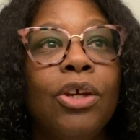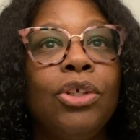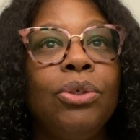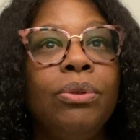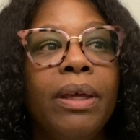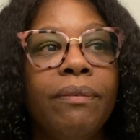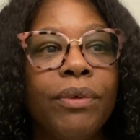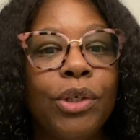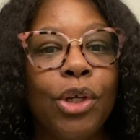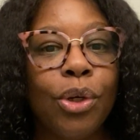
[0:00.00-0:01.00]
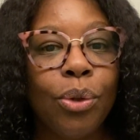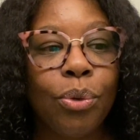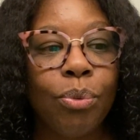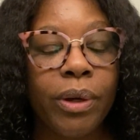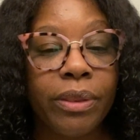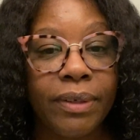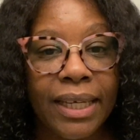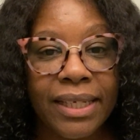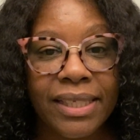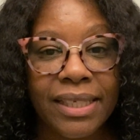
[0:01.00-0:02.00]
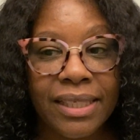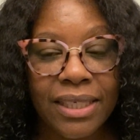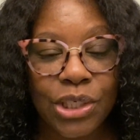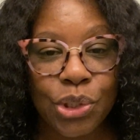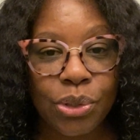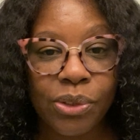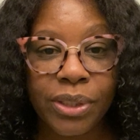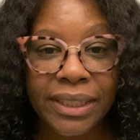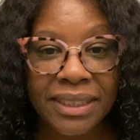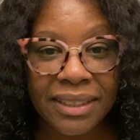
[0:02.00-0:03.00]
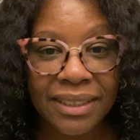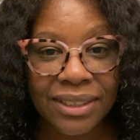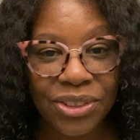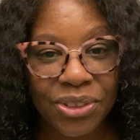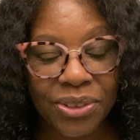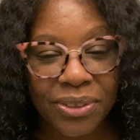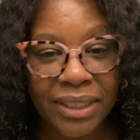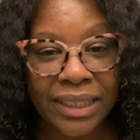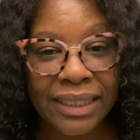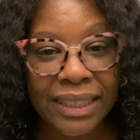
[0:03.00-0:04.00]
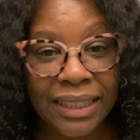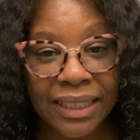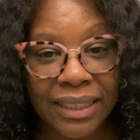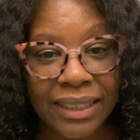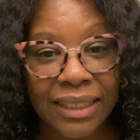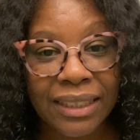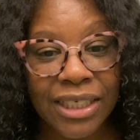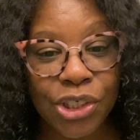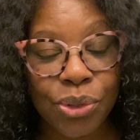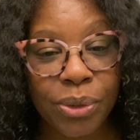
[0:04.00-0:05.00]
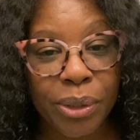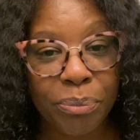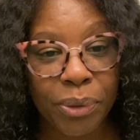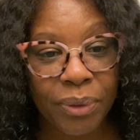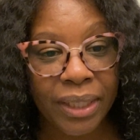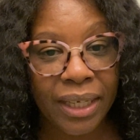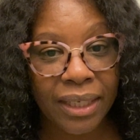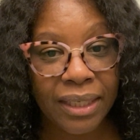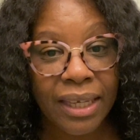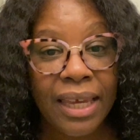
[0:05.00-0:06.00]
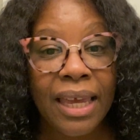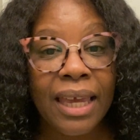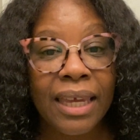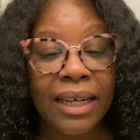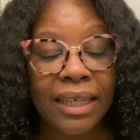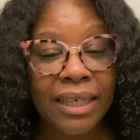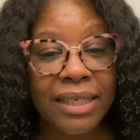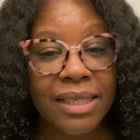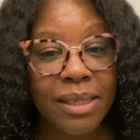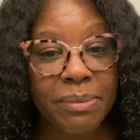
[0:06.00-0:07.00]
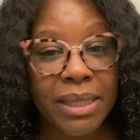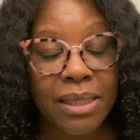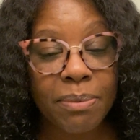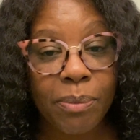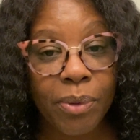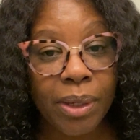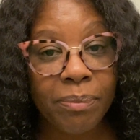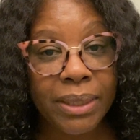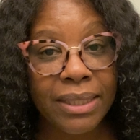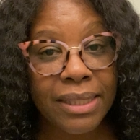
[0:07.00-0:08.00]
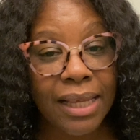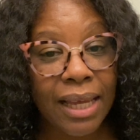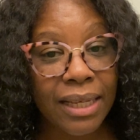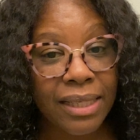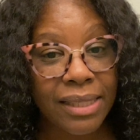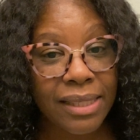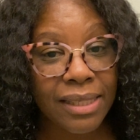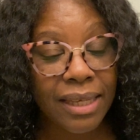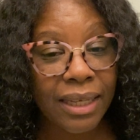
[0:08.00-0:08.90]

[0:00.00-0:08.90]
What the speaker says: you never know whether or not it's intentional or unintentional, again, unless you communicate. And again, sometimes people can be dishonest,